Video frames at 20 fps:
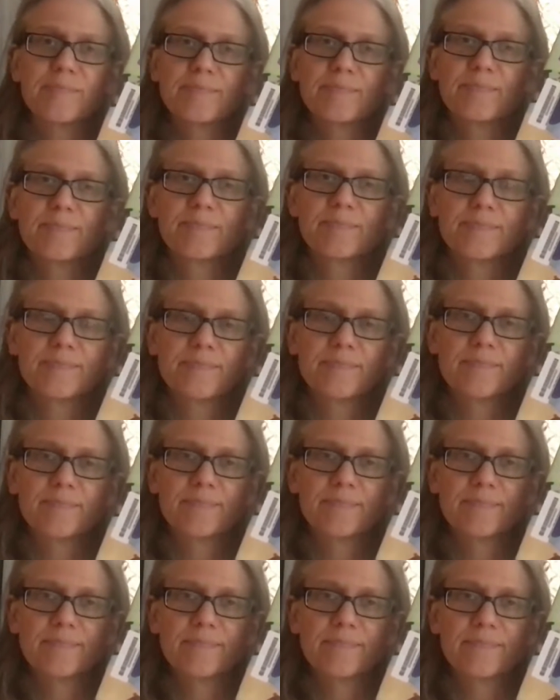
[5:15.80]

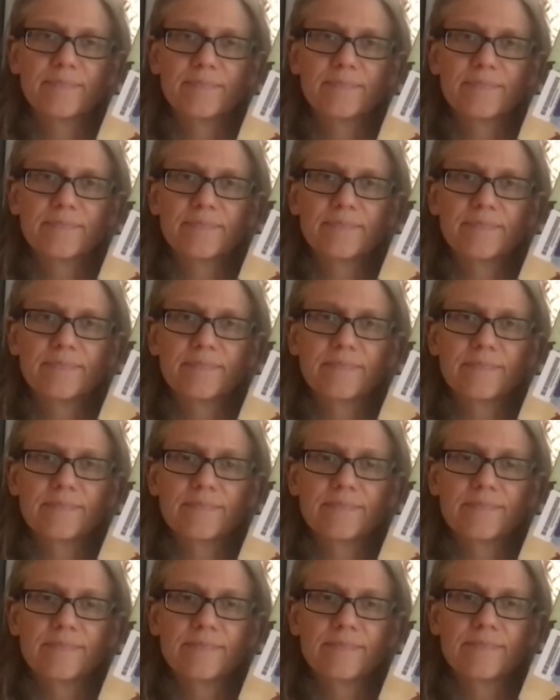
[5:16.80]
[no speech]